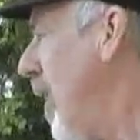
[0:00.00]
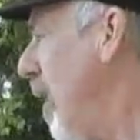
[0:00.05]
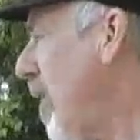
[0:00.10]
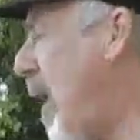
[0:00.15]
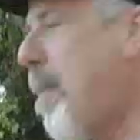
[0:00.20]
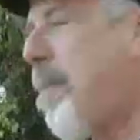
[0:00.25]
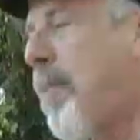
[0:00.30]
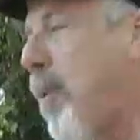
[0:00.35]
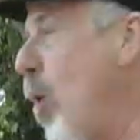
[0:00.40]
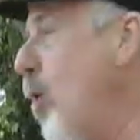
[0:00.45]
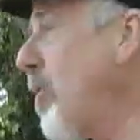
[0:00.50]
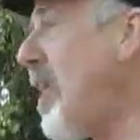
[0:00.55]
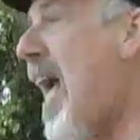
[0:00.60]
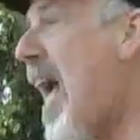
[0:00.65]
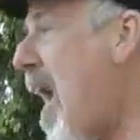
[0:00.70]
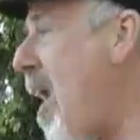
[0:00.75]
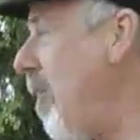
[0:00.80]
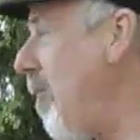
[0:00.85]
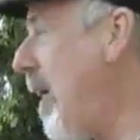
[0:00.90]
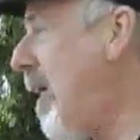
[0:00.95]
They broke
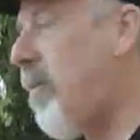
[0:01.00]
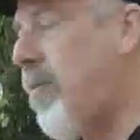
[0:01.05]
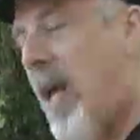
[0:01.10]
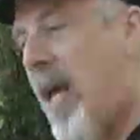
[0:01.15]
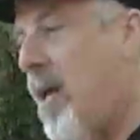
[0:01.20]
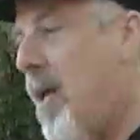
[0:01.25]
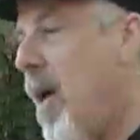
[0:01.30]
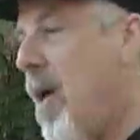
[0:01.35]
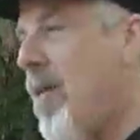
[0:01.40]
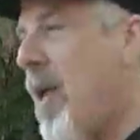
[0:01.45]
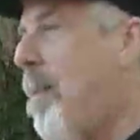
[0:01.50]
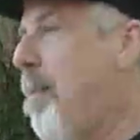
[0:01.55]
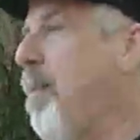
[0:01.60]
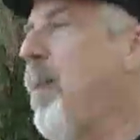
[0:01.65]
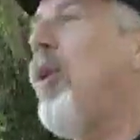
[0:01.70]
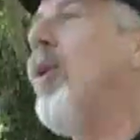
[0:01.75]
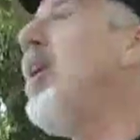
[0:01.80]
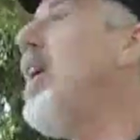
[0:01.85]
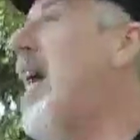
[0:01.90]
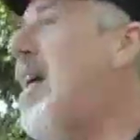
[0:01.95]
down. They, they, they
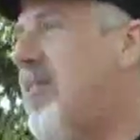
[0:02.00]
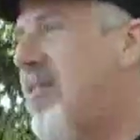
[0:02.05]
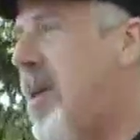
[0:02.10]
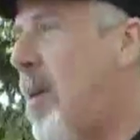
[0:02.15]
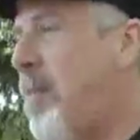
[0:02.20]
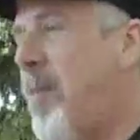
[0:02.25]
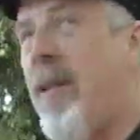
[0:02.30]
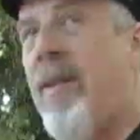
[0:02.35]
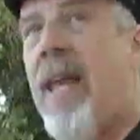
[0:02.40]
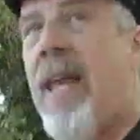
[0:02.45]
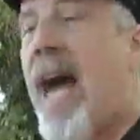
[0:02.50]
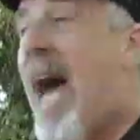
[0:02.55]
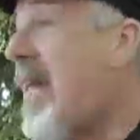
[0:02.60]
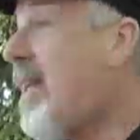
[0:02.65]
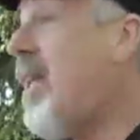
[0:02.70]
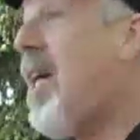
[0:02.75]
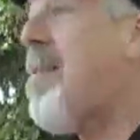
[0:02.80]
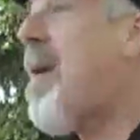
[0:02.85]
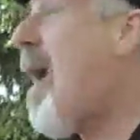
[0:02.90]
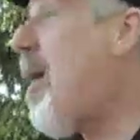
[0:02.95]
blurred out something that
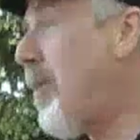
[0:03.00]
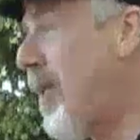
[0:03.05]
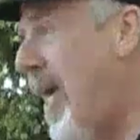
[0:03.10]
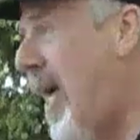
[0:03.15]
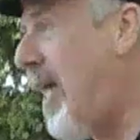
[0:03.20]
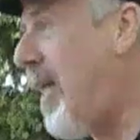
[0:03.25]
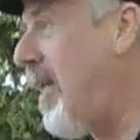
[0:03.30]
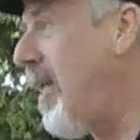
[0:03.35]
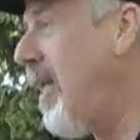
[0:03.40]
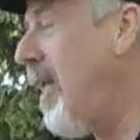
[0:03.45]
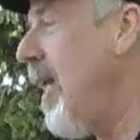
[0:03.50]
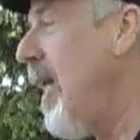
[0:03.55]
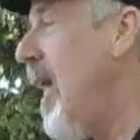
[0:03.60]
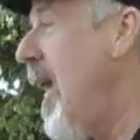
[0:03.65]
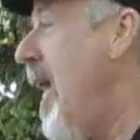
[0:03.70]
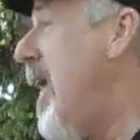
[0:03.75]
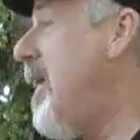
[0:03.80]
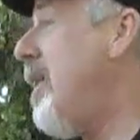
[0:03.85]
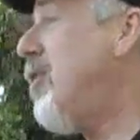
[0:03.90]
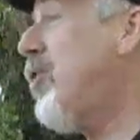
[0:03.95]
hadn't come out yet.
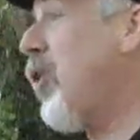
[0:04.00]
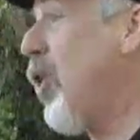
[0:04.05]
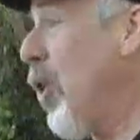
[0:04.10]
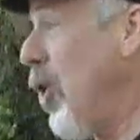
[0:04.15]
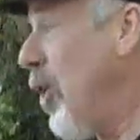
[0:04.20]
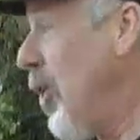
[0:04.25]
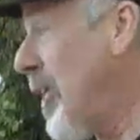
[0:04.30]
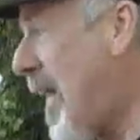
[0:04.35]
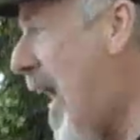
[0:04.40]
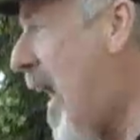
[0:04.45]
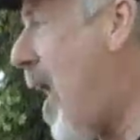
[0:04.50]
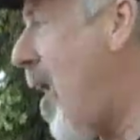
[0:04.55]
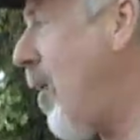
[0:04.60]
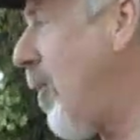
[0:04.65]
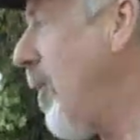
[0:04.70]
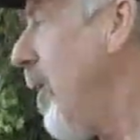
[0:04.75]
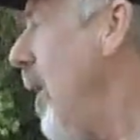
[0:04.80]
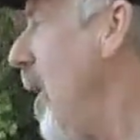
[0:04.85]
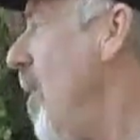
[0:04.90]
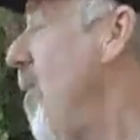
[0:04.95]
And it turned
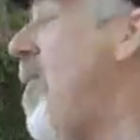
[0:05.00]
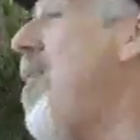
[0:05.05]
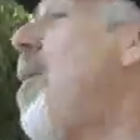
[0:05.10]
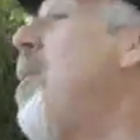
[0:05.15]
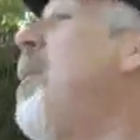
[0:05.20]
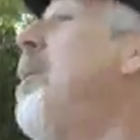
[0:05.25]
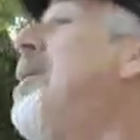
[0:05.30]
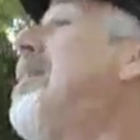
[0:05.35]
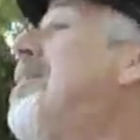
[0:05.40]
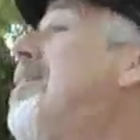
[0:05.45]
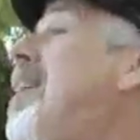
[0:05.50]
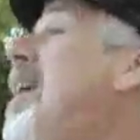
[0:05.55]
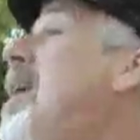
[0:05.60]
out that then we went